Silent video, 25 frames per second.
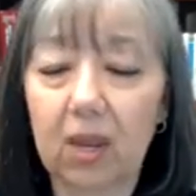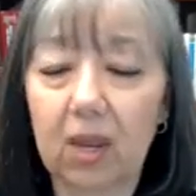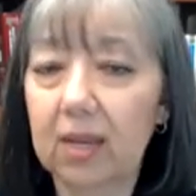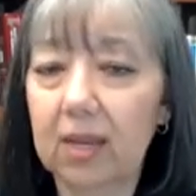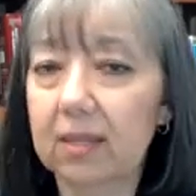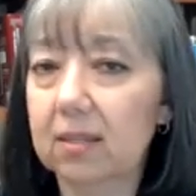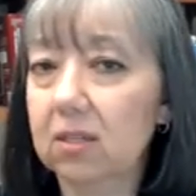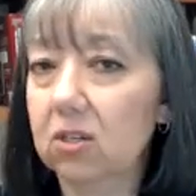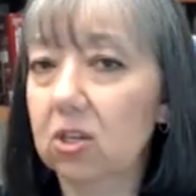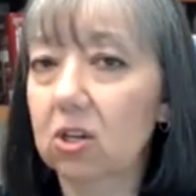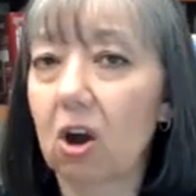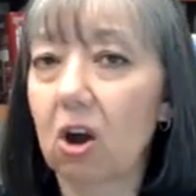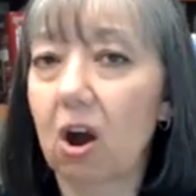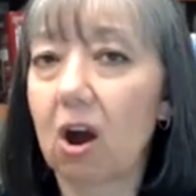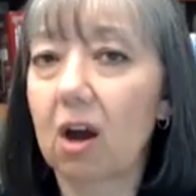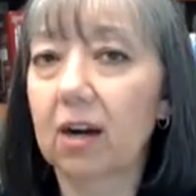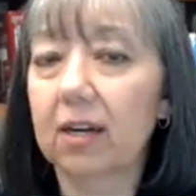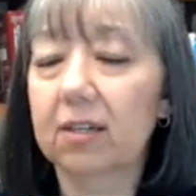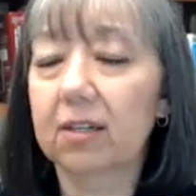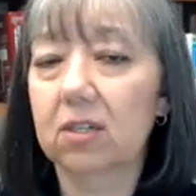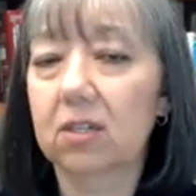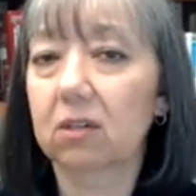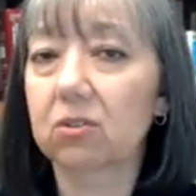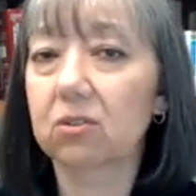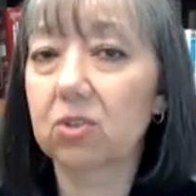It's gone
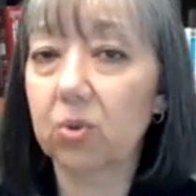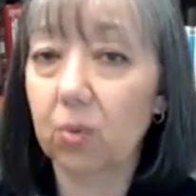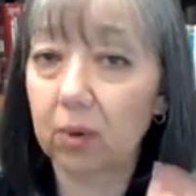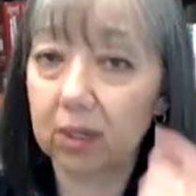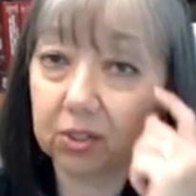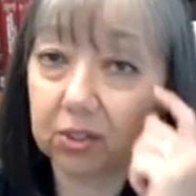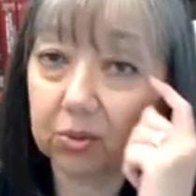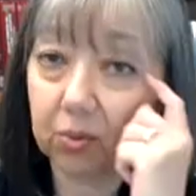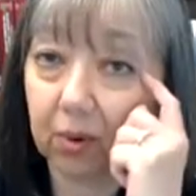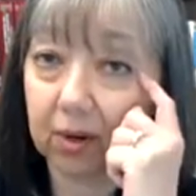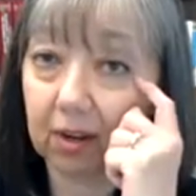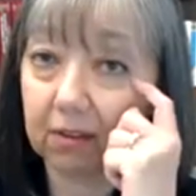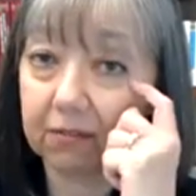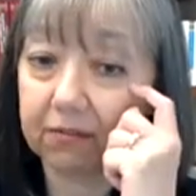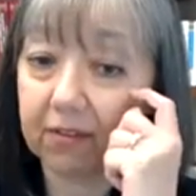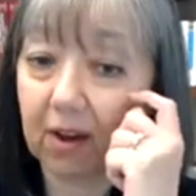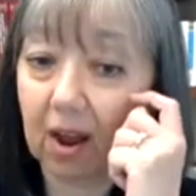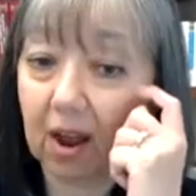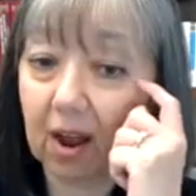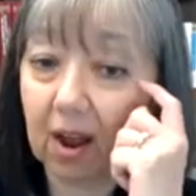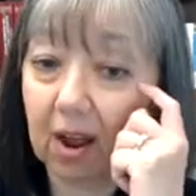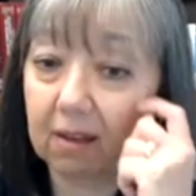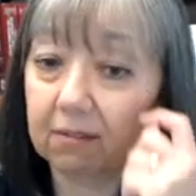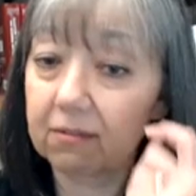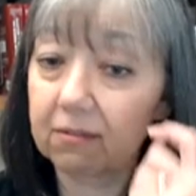until
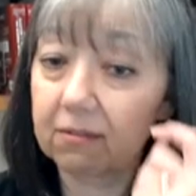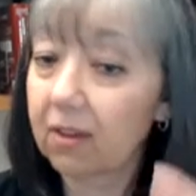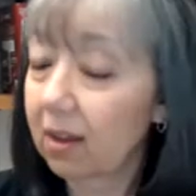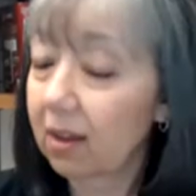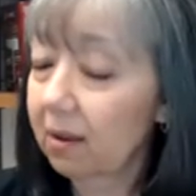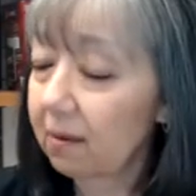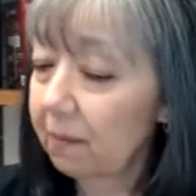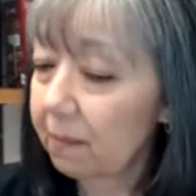2025.